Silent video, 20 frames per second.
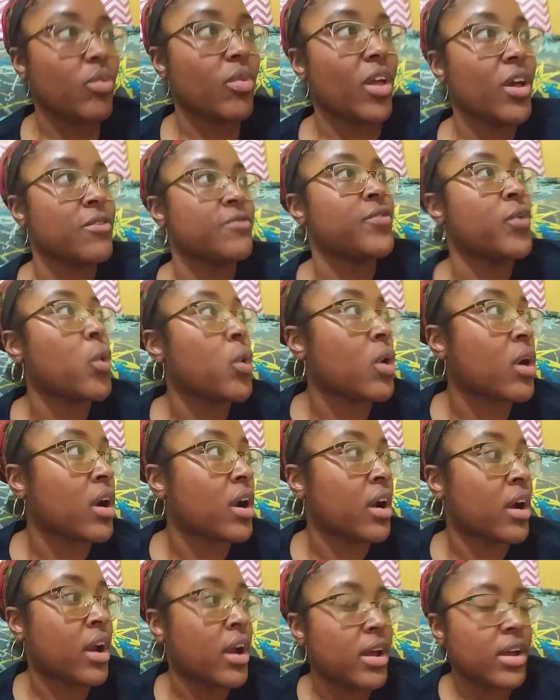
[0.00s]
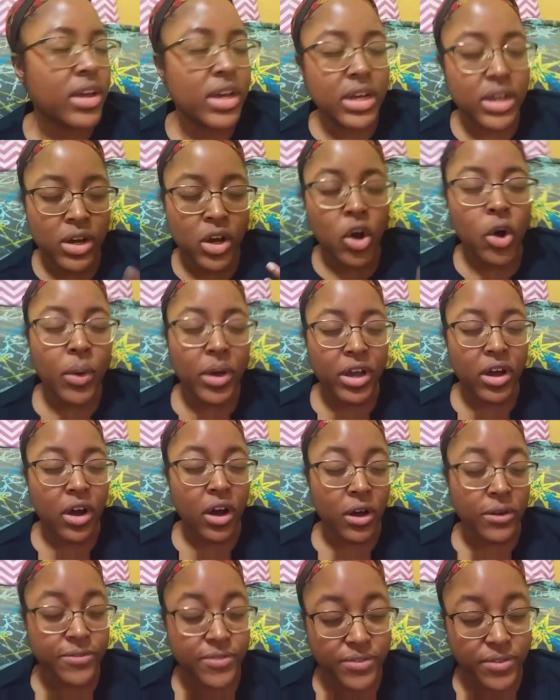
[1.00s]
for going
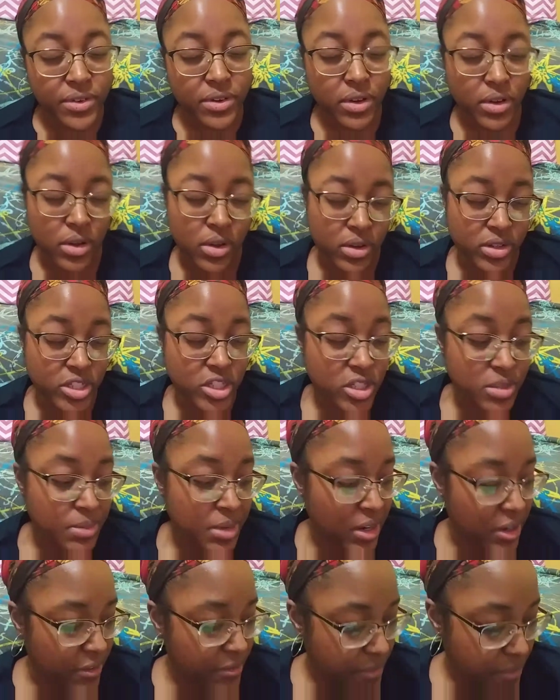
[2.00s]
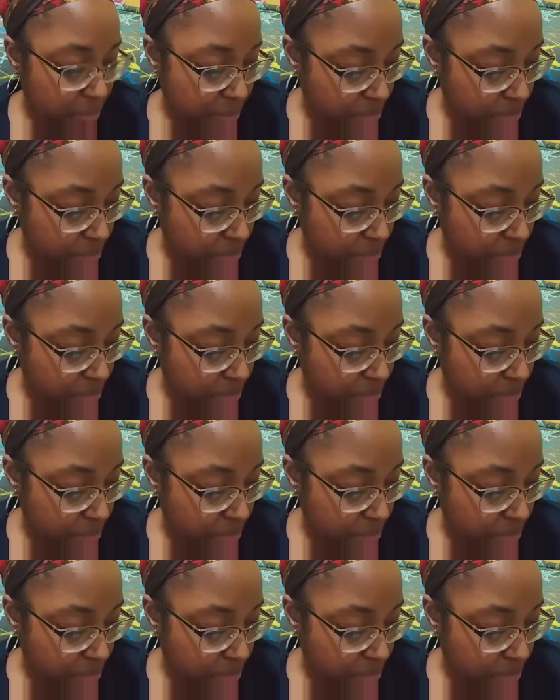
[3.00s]
off on Smurf.